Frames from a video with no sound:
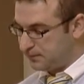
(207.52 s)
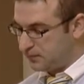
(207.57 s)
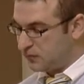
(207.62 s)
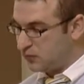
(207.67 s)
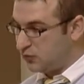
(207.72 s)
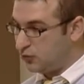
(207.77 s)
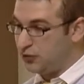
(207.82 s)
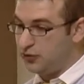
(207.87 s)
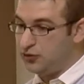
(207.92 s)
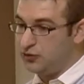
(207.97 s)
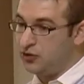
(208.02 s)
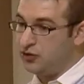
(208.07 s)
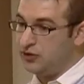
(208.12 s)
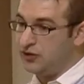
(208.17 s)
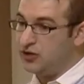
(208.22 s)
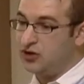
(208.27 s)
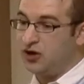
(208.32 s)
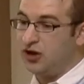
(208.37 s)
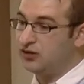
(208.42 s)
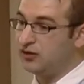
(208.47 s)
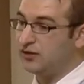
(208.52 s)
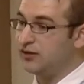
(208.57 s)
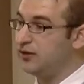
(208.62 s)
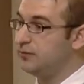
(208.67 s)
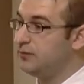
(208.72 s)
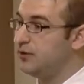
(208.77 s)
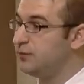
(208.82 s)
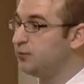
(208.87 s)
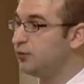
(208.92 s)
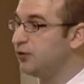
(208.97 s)
Or you only call on
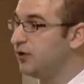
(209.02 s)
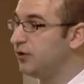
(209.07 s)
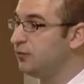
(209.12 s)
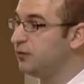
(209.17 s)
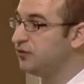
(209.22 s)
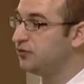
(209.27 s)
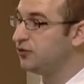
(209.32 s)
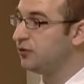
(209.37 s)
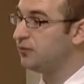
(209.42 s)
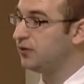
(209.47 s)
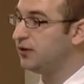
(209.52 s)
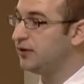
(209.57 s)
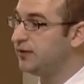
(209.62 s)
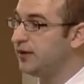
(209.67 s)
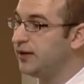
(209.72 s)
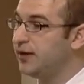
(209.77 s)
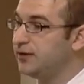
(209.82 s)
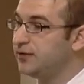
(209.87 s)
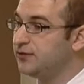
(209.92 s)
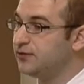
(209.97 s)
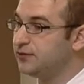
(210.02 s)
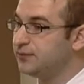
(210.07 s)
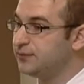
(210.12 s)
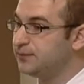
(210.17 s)
him in prayer when somebody dies?